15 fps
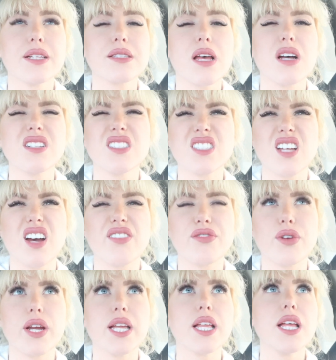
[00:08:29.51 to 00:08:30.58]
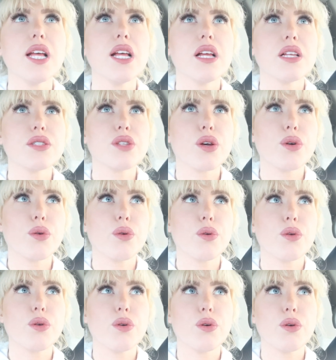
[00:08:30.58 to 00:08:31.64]
it's it's tough, right?
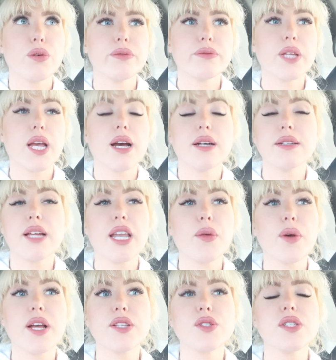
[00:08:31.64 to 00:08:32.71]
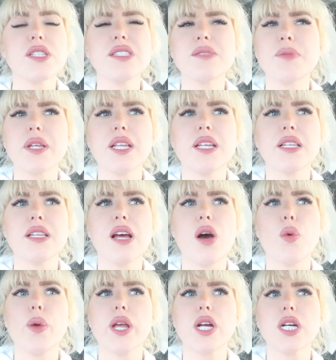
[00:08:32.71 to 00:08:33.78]
So yeah. Anyways, this has been
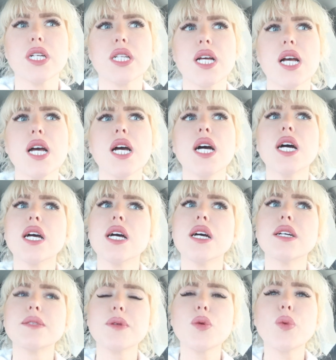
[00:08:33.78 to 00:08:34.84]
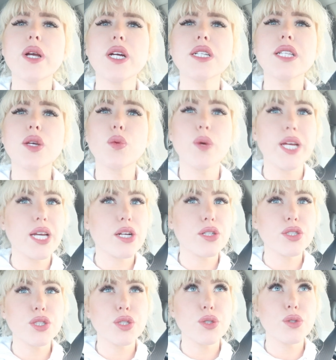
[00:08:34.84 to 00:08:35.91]
a weird. It's been a weird like week
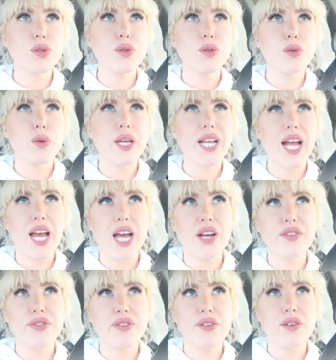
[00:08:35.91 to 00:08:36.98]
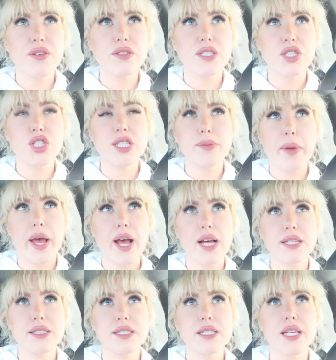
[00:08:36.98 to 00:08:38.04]
or two, week and a half since she's
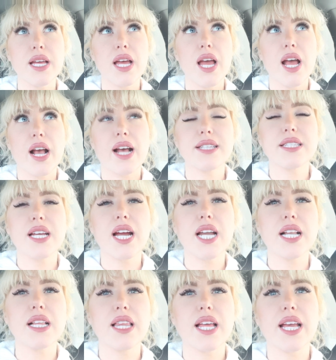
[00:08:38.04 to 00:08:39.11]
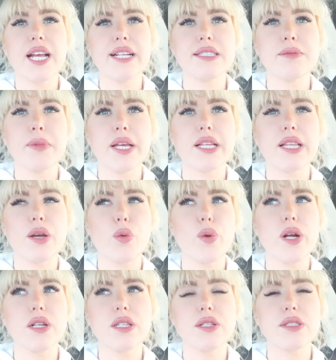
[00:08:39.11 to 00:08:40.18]
passed because it kind of like hits me in like
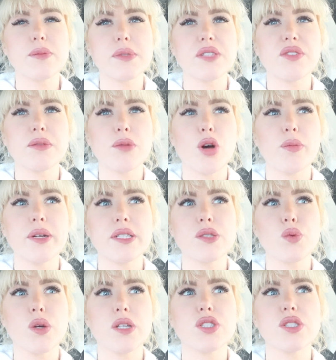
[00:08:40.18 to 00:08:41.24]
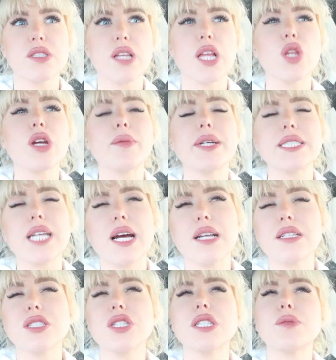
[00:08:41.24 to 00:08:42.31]
weird little specific moments where I just I look at my
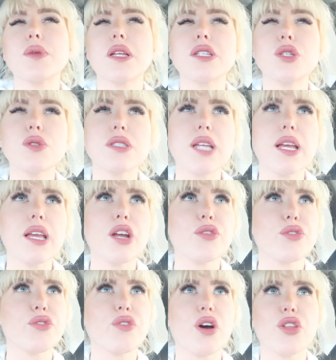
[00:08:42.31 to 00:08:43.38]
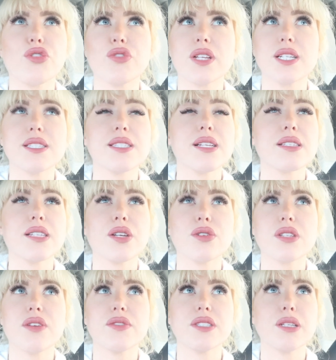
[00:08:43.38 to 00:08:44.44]
dad because she's been she was taking care of her father for like 16
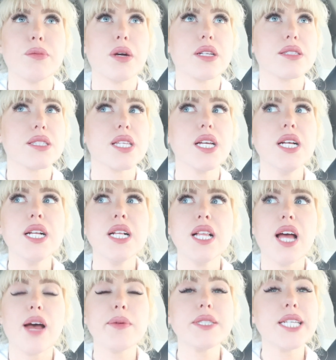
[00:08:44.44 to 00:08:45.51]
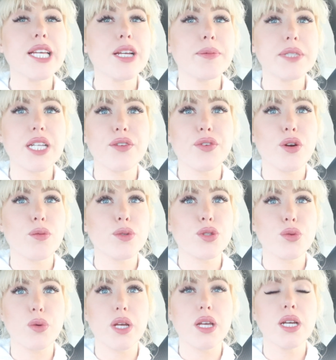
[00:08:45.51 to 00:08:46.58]
or 17 months. I've been taking care of my dad for
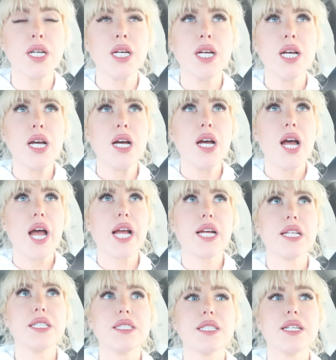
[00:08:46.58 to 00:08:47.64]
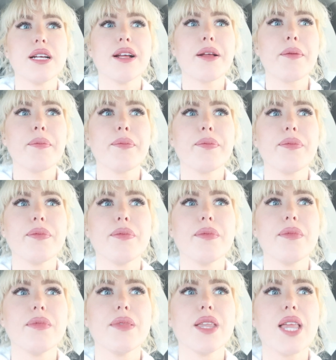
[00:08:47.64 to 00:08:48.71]
almost three,
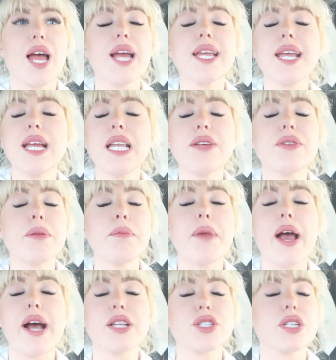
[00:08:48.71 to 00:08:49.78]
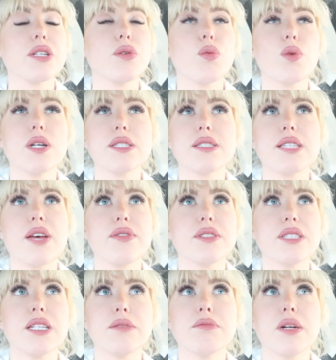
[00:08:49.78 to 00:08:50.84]
and I can't even imagine what
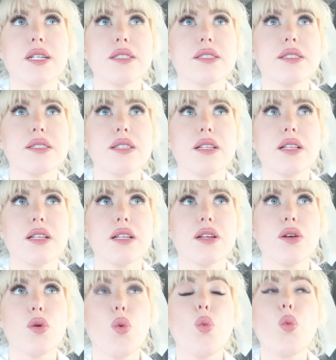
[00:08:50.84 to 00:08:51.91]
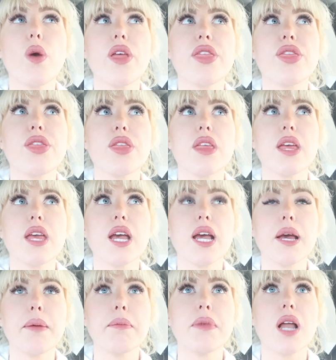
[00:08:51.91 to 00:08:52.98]
17 months with
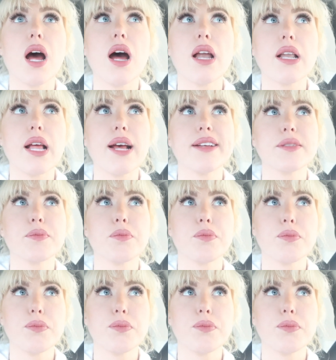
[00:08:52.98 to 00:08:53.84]
him not as